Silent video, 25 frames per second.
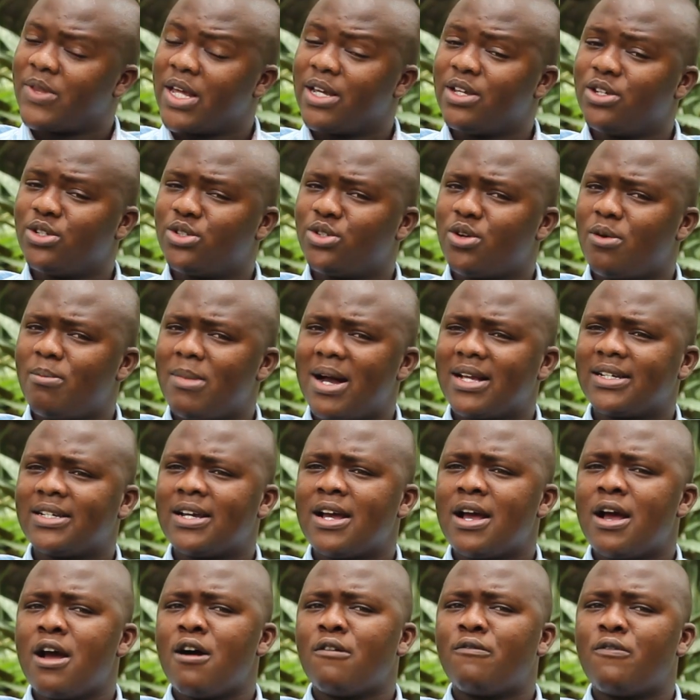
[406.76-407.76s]
Thank you so much.
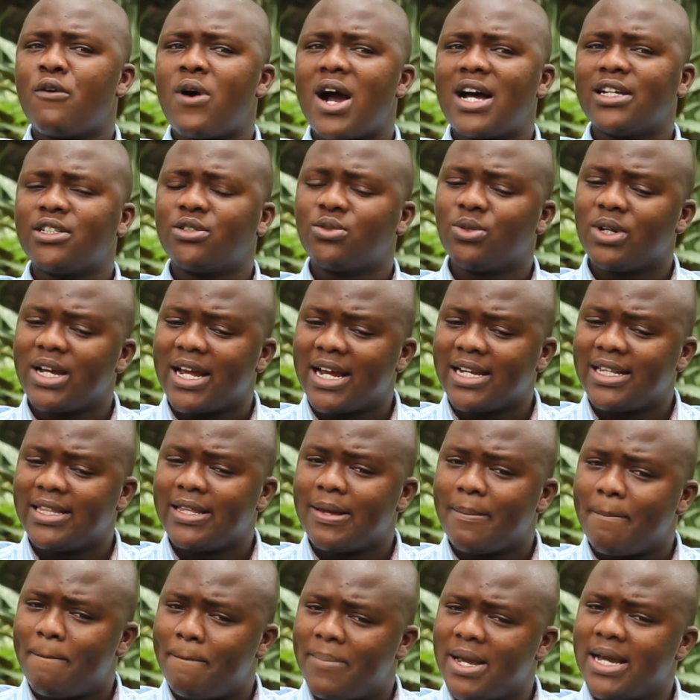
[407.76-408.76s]
For us to get
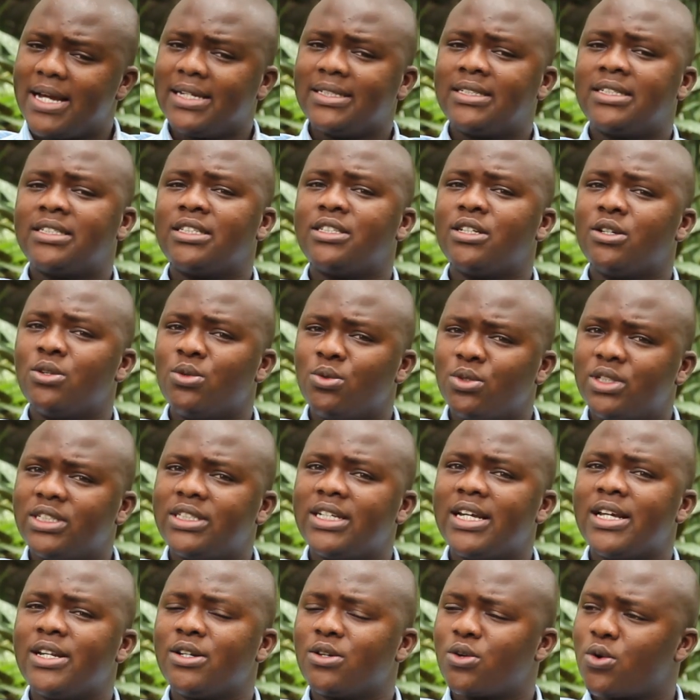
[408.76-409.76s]
the best
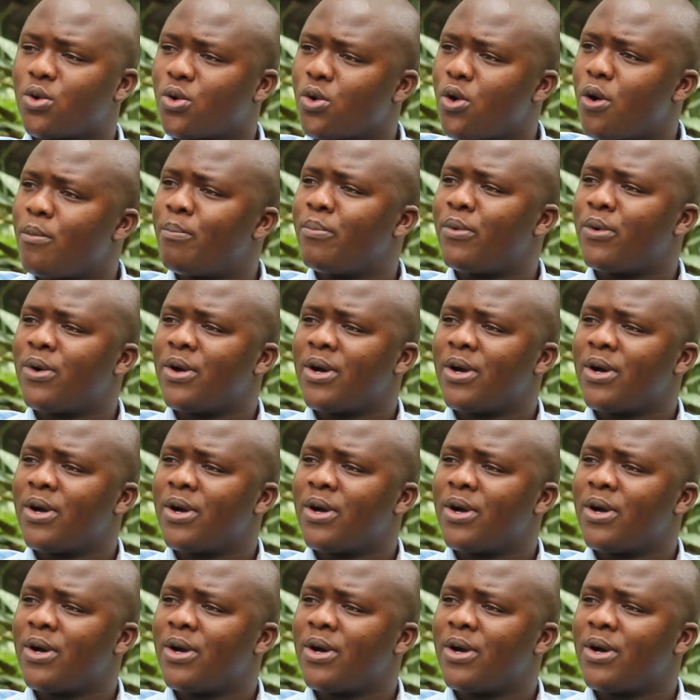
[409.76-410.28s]
Lucerne crop,